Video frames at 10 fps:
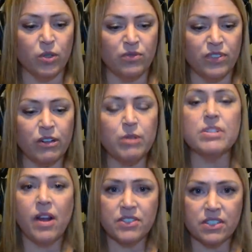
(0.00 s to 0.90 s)
we're very
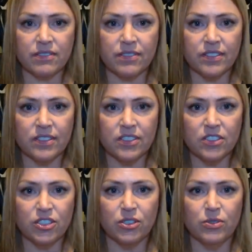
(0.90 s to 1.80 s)
responsive cool.